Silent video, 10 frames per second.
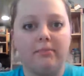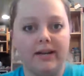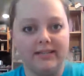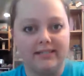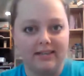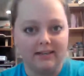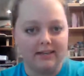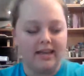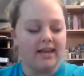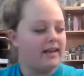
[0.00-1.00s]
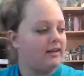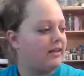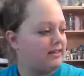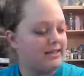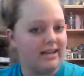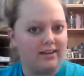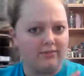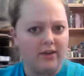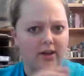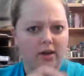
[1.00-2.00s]
But as the can gets kind of
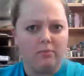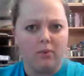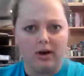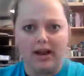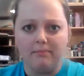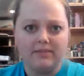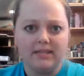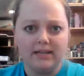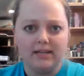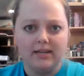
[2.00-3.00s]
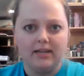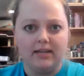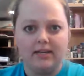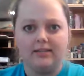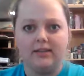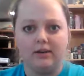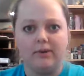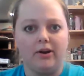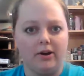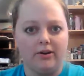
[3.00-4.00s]
more empty, it is a little
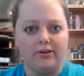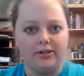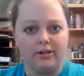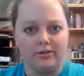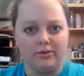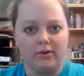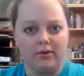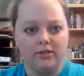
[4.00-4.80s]
bit harder to control.